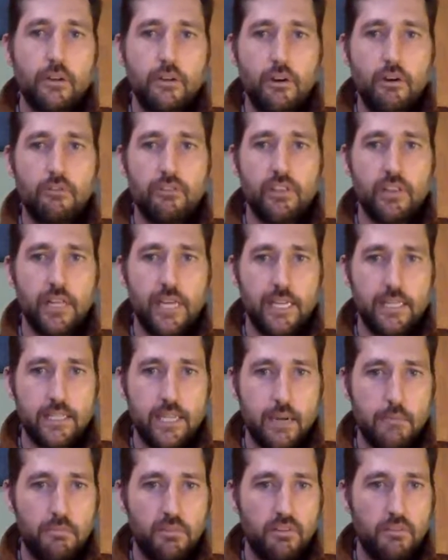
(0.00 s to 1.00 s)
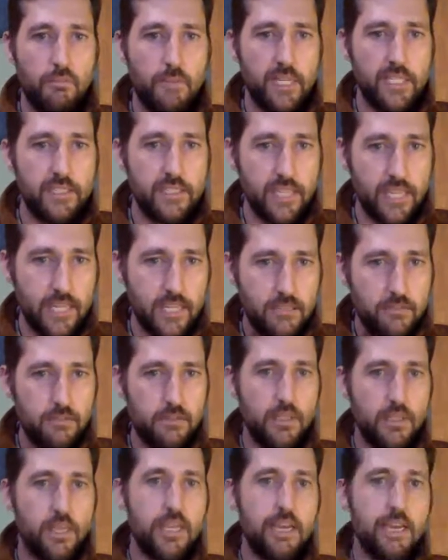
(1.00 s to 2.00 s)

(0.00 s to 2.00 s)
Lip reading: over the last couple of months, it's